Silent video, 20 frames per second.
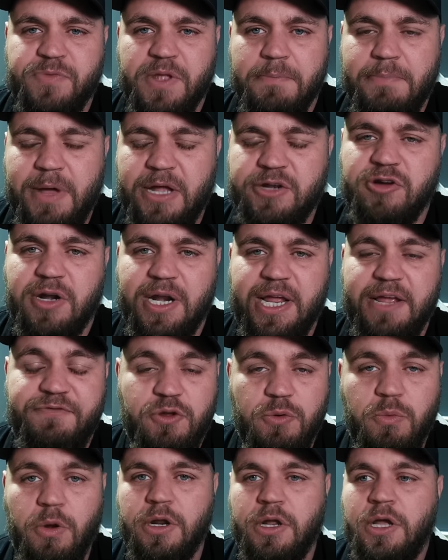Metrolink, if
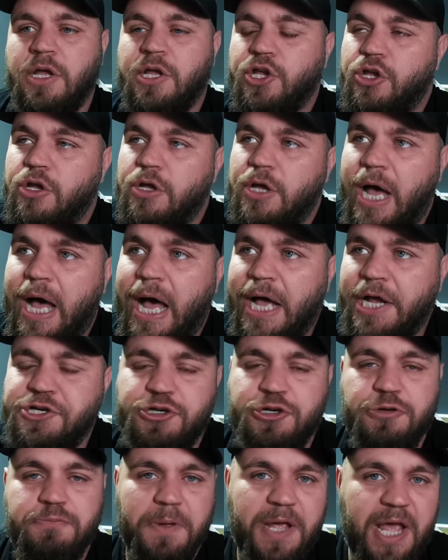you want, I
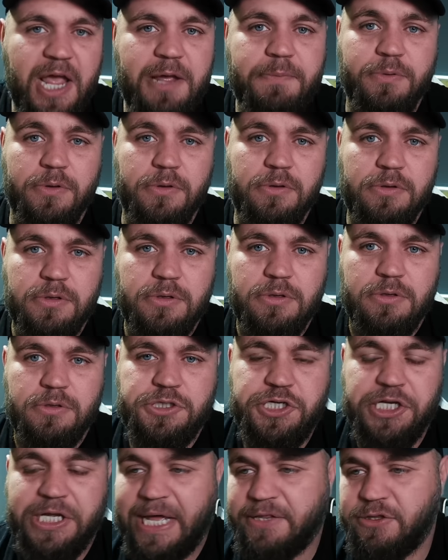should be able
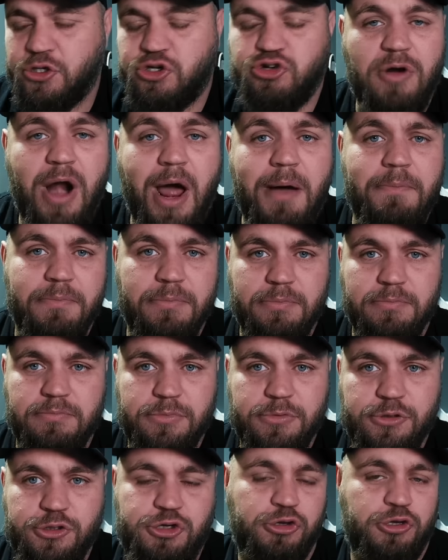to get the tram
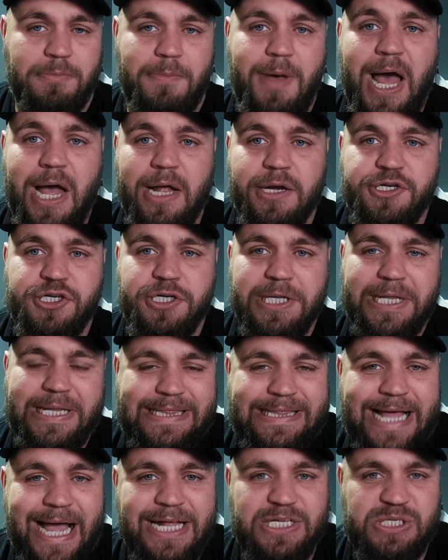to the match.
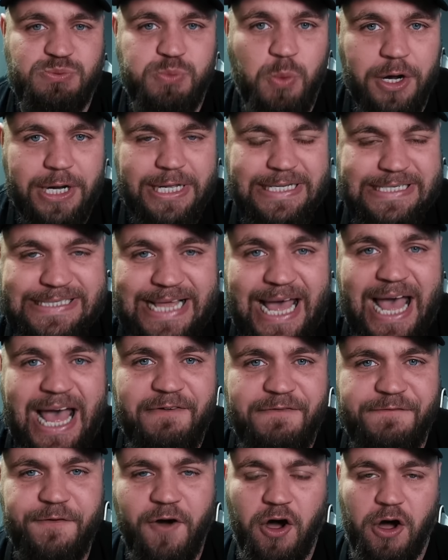That's what it's
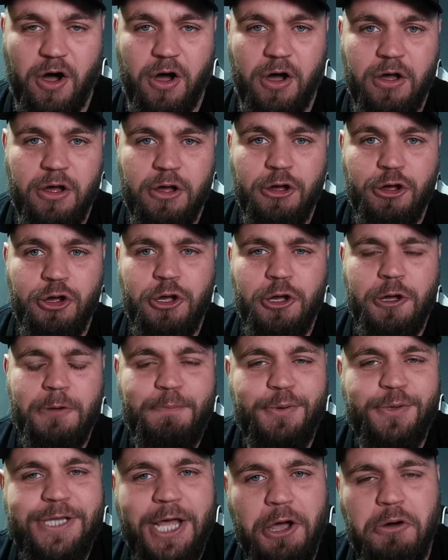there for.
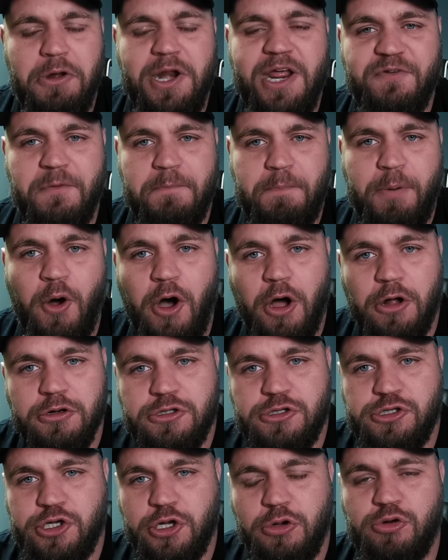But they only ever put
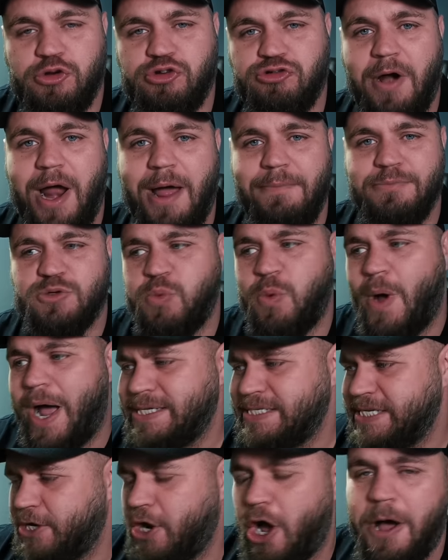on two trams. Why
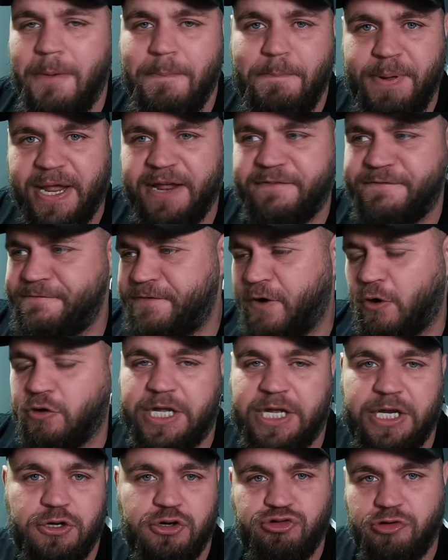is it not a big
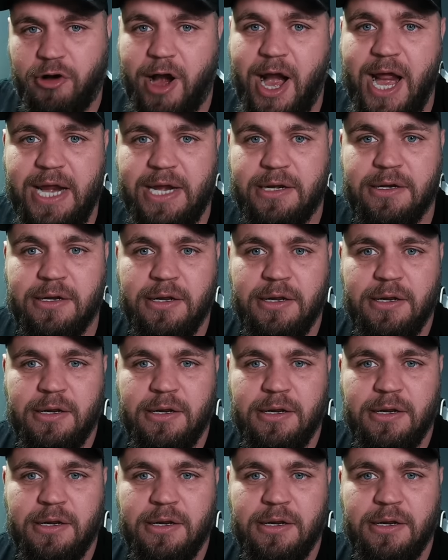fucking train?